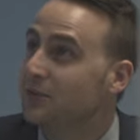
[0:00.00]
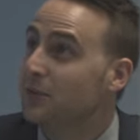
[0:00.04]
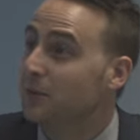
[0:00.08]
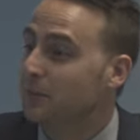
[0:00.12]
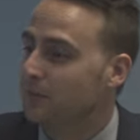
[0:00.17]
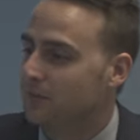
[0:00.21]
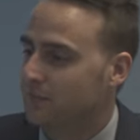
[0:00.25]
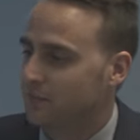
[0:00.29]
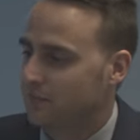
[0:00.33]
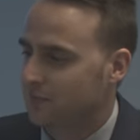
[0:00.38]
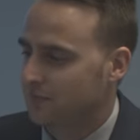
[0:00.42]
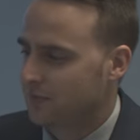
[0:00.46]
you doing?
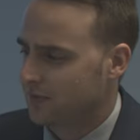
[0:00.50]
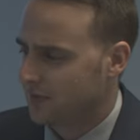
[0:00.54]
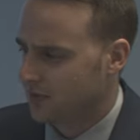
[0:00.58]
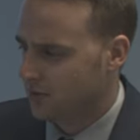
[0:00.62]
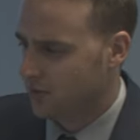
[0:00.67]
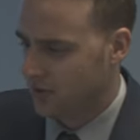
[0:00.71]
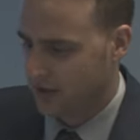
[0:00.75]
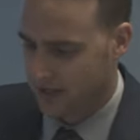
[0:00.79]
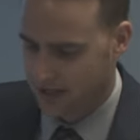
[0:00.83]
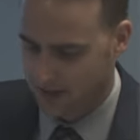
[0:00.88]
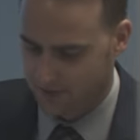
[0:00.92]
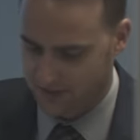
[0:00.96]

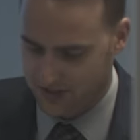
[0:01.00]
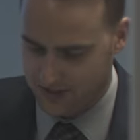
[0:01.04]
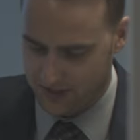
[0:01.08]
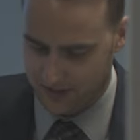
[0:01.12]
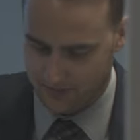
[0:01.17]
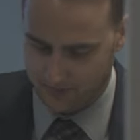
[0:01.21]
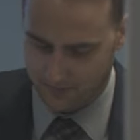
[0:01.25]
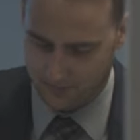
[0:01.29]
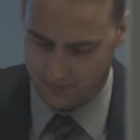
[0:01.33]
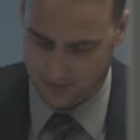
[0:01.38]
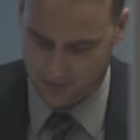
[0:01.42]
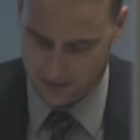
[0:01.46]
Go ahead, have a
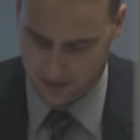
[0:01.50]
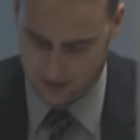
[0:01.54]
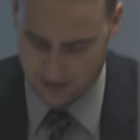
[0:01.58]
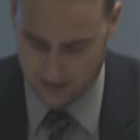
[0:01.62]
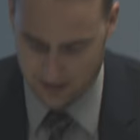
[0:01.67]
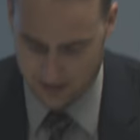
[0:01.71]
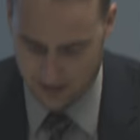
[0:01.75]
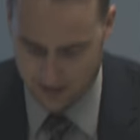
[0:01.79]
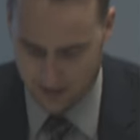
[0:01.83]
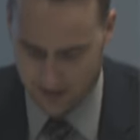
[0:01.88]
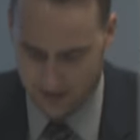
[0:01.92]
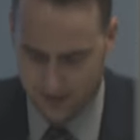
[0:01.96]
seat.
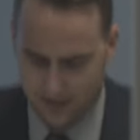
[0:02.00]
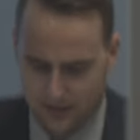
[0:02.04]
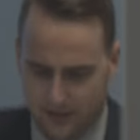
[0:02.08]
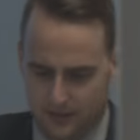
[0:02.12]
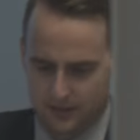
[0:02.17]
Thank you for